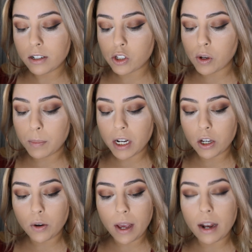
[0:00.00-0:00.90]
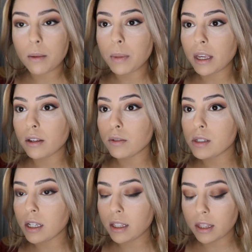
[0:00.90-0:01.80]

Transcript: so I'm going to go ahead and be using